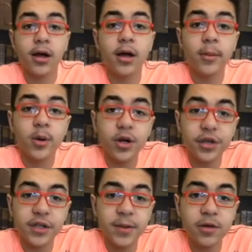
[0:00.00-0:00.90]
Carter
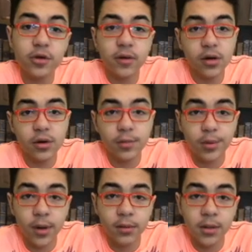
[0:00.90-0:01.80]
explained to her their
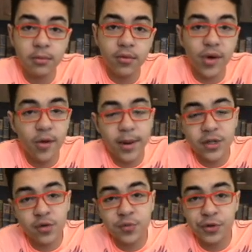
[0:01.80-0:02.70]
problem, how Bast
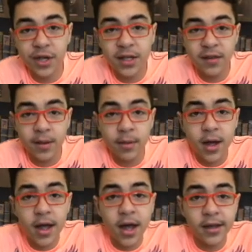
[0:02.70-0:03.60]
was protecting them,
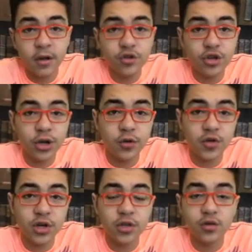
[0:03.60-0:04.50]
and how Circuit was
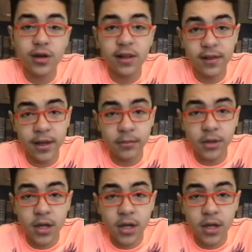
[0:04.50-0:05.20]
trying to kill them.